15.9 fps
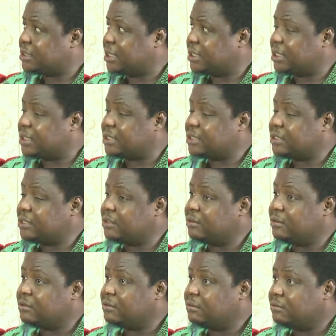are
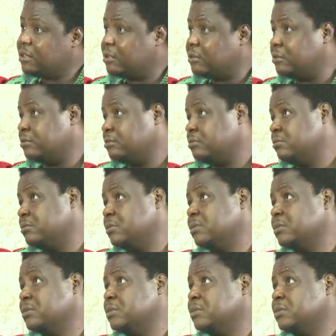still,
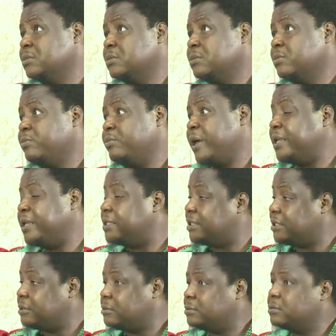
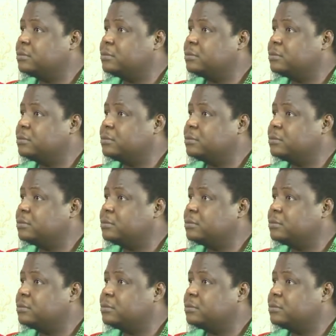pending.